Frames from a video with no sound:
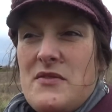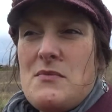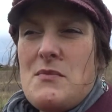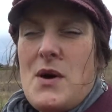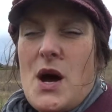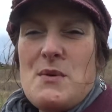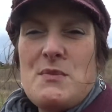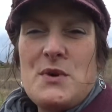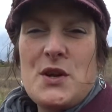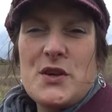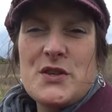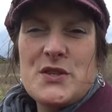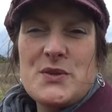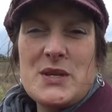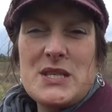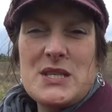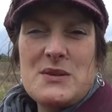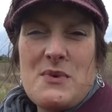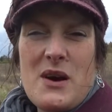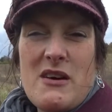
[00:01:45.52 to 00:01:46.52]
moment on
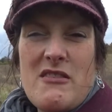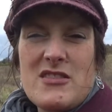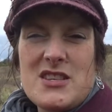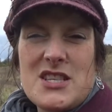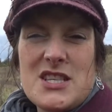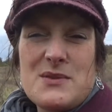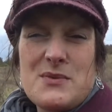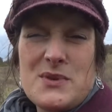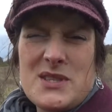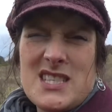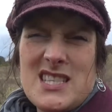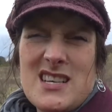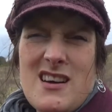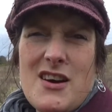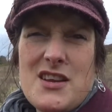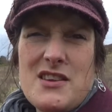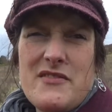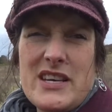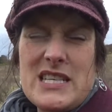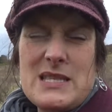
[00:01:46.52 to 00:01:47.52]
Twitter where I just wanted to
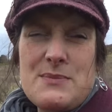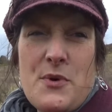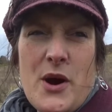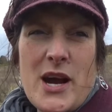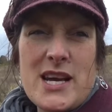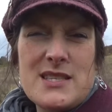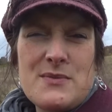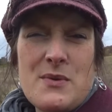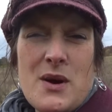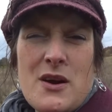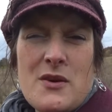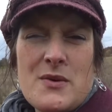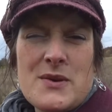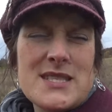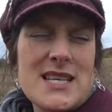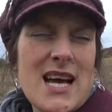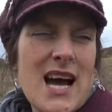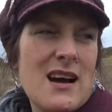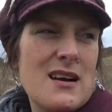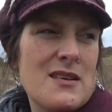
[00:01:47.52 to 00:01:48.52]
kind of express where I
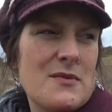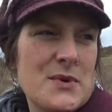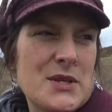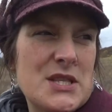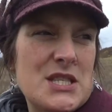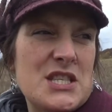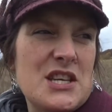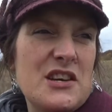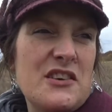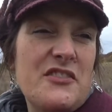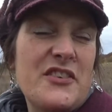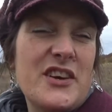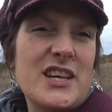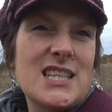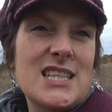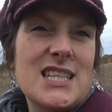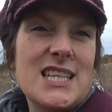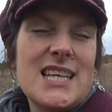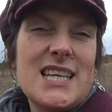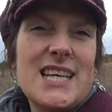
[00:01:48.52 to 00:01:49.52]
was at with stuff,
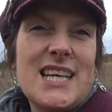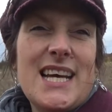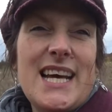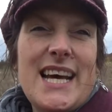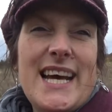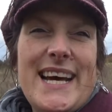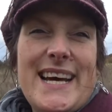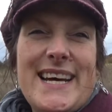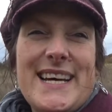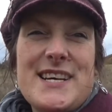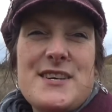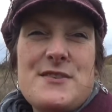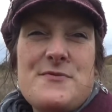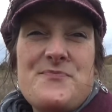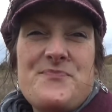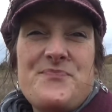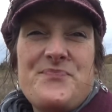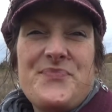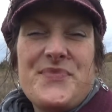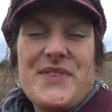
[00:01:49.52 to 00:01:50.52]
and
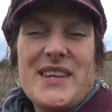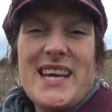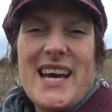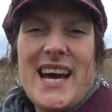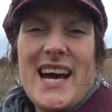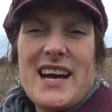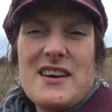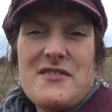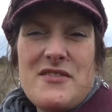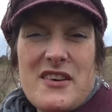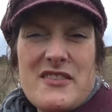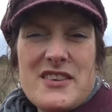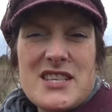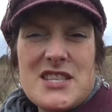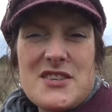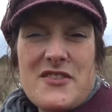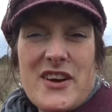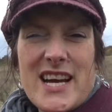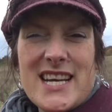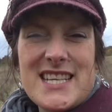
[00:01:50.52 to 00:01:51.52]
very
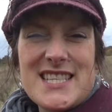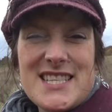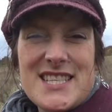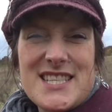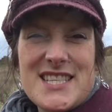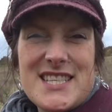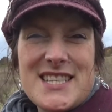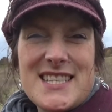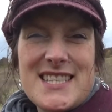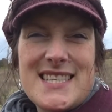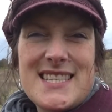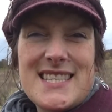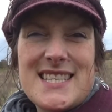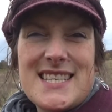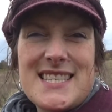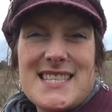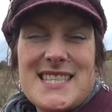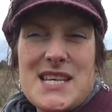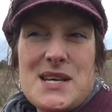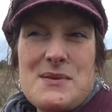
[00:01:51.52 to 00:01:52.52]
strange
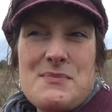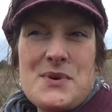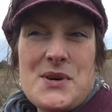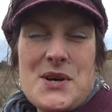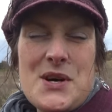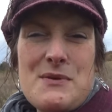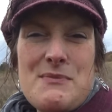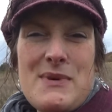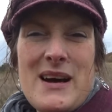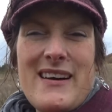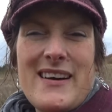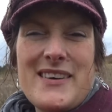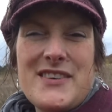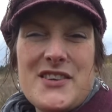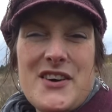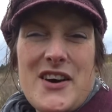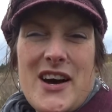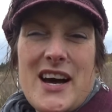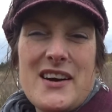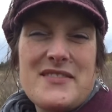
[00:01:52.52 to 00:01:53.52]
to see a book come out
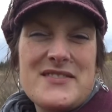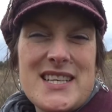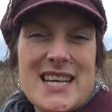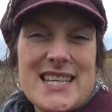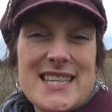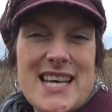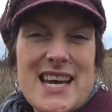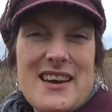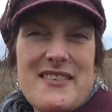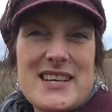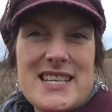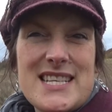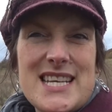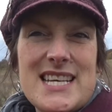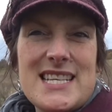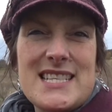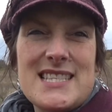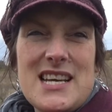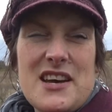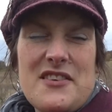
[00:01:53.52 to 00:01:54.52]
and not have Dad there.
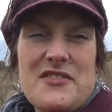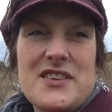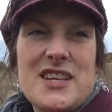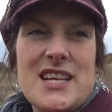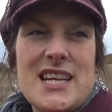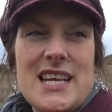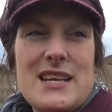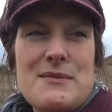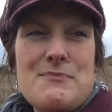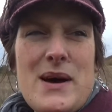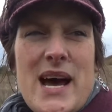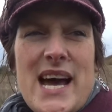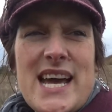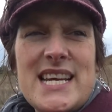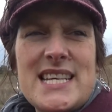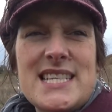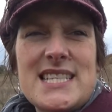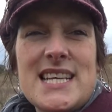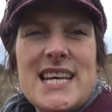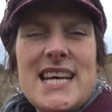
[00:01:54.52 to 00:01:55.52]
It definitely
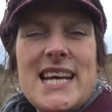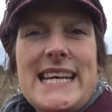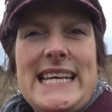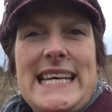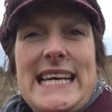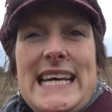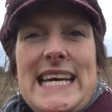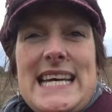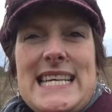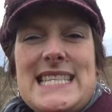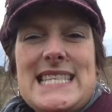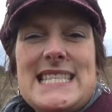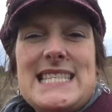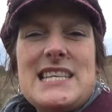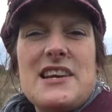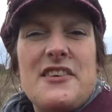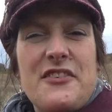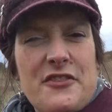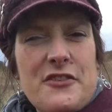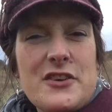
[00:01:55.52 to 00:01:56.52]
made it a
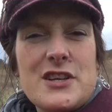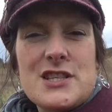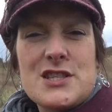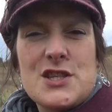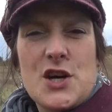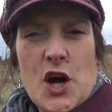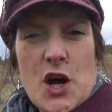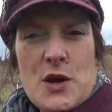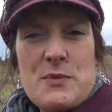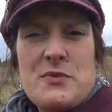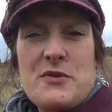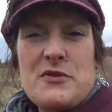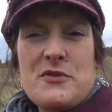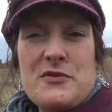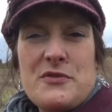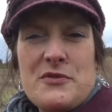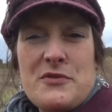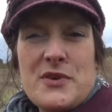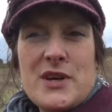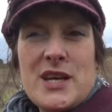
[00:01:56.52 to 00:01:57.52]
different type
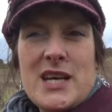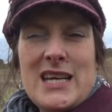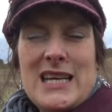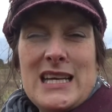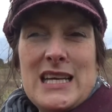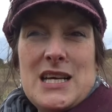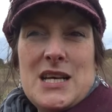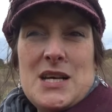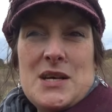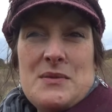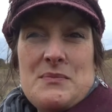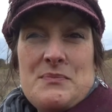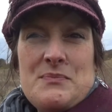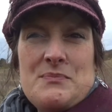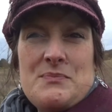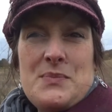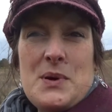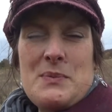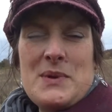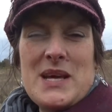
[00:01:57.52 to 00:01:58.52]
of
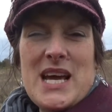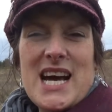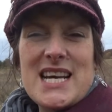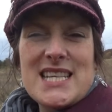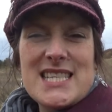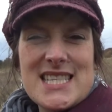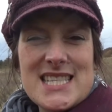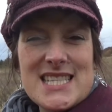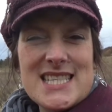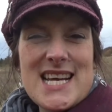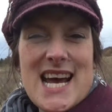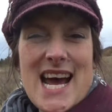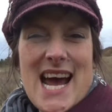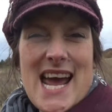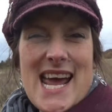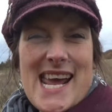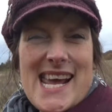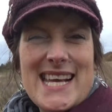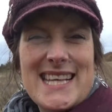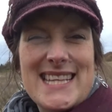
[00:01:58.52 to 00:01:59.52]
publication
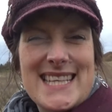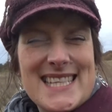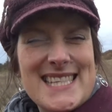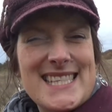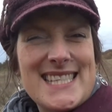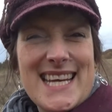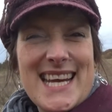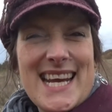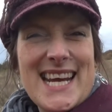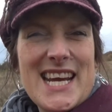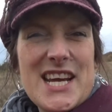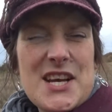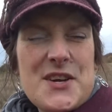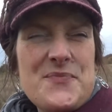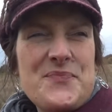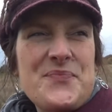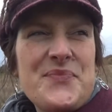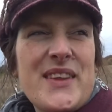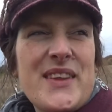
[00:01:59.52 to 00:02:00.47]
day this year.